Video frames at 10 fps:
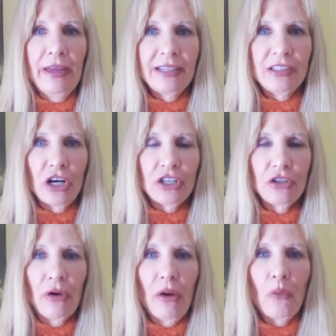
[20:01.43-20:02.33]
they start
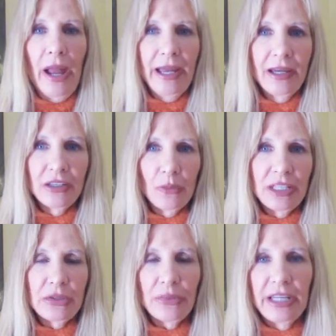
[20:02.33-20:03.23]
to awaken to
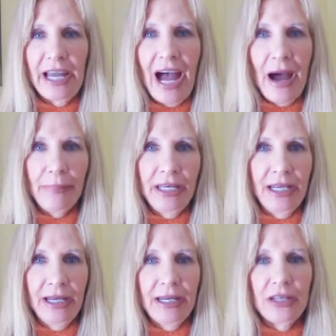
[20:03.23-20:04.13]
what's really
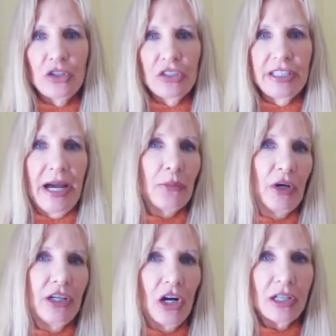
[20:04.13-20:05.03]
happening and understand
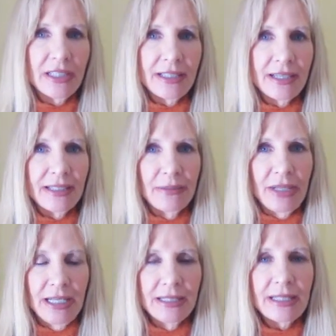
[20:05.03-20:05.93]
what
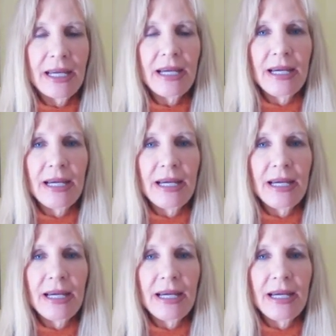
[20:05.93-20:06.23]
narcissism is,